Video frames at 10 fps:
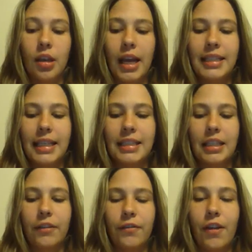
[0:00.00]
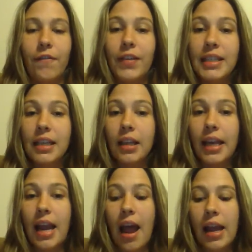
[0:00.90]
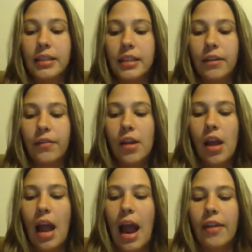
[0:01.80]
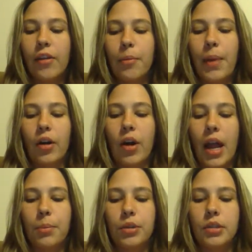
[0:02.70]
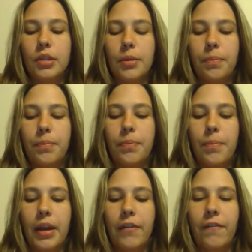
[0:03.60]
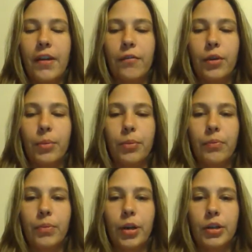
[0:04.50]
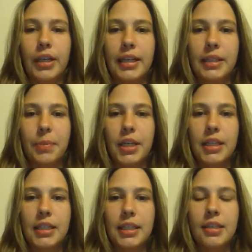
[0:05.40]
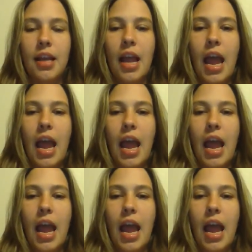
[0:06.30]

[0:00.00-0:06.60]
attentive, physically active, and they're better able to benefit from learning experiences.